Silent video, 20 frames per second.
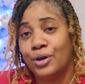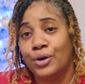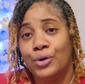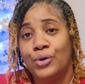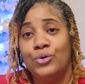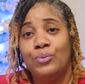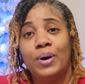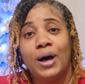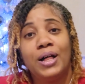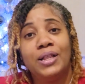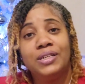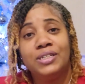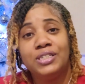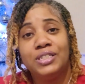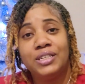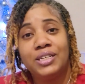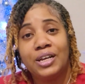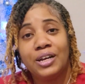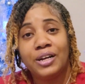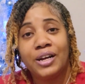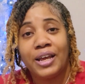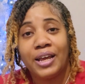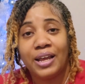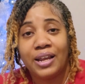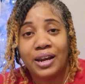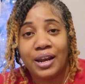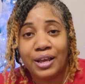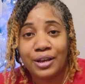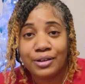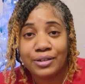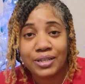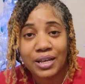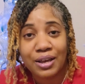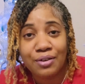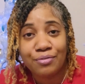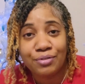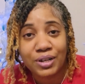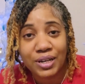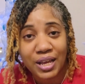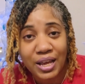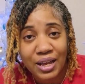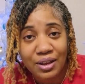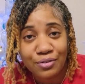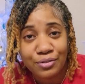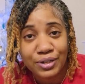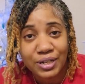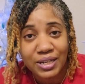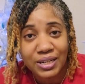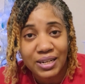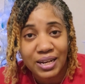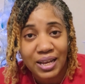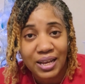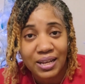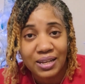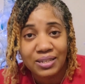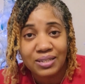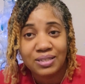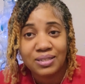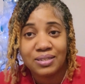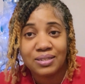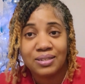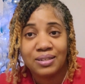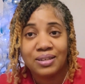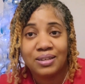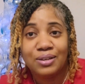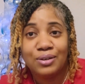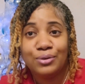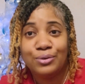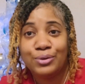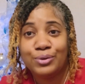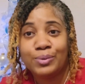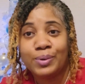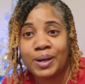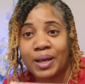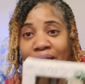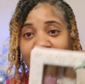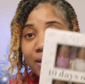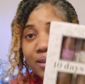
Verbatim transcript: Who polishing their na nails every day for ten days? Who doing